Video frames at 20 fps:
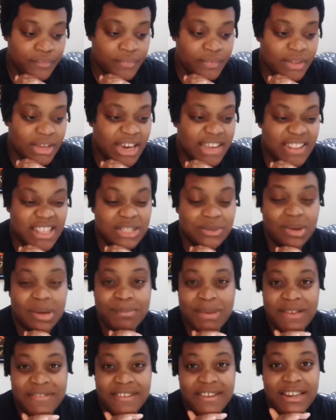And that's what I'm
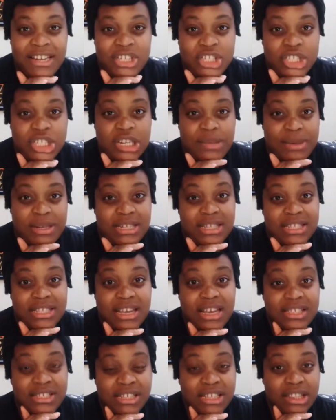basically just going to be
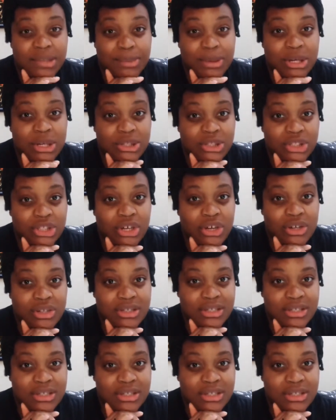discussing, the pros and cons